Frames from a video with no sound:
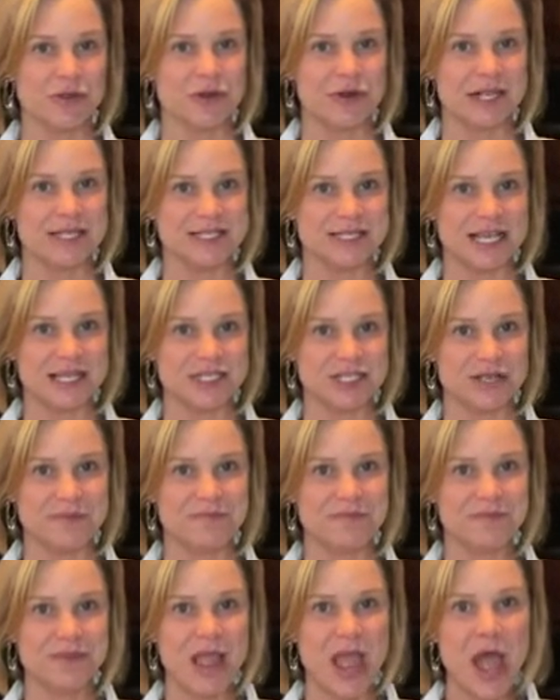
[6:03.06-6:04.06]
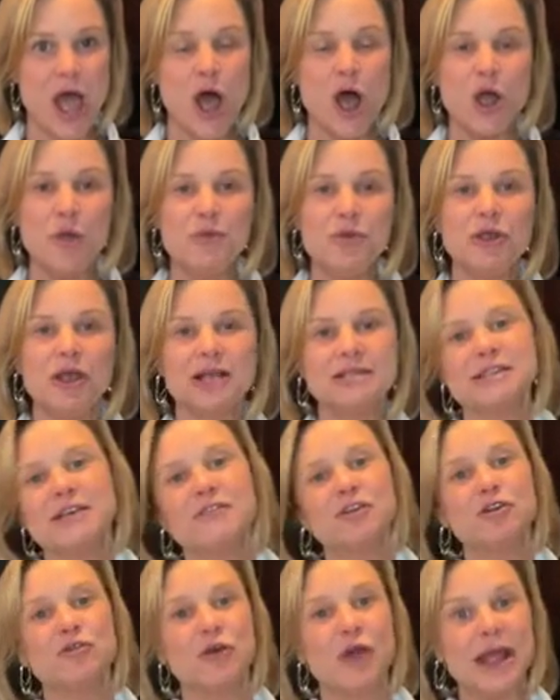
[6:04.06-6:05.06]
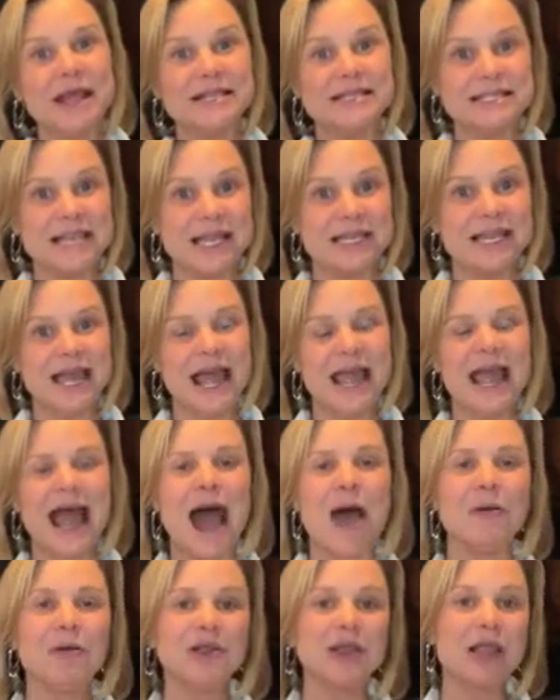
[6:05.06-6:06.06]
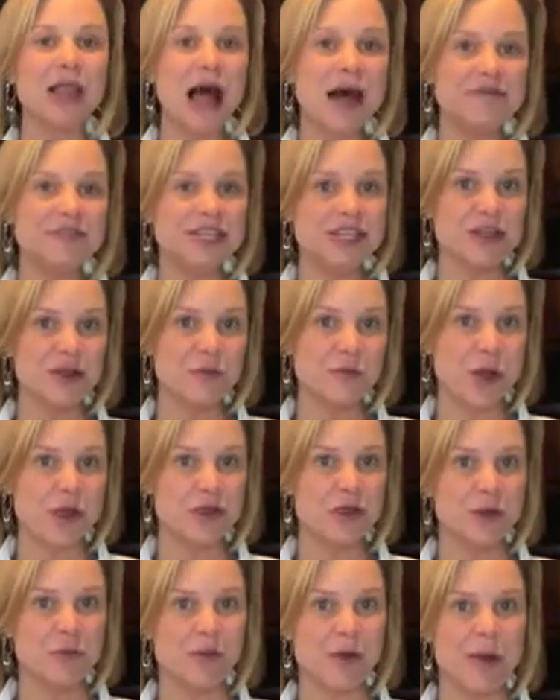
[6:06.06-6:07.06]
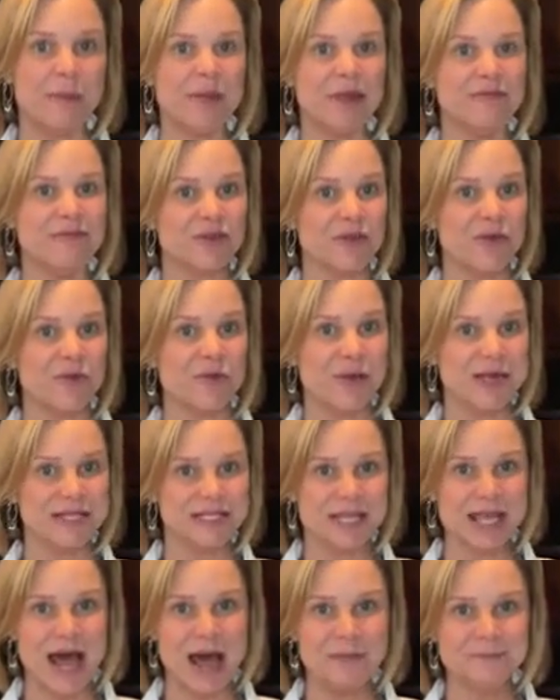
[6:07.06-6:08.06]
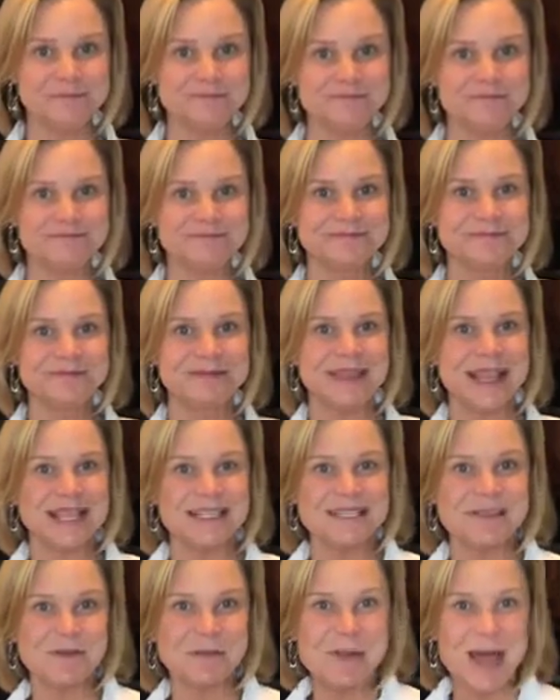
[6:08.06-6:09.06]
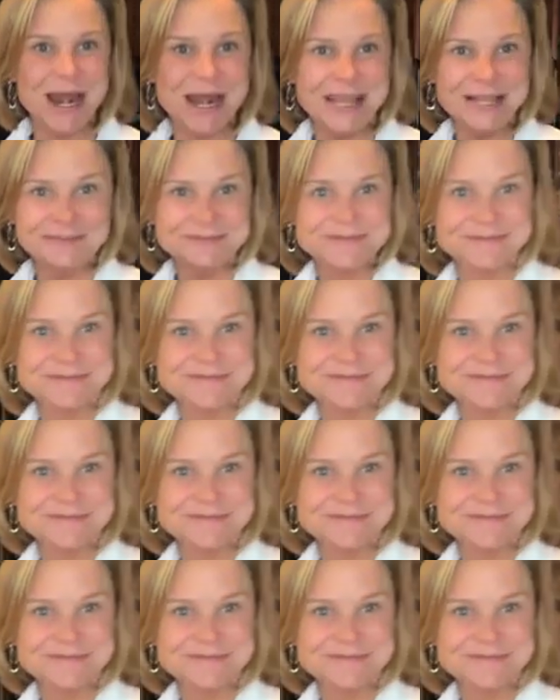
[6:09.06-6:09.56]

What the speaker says: 30th session. Hope you guys have a great Sunday. I would love to hear what you're prepping for the week to come. Thanks, everybody.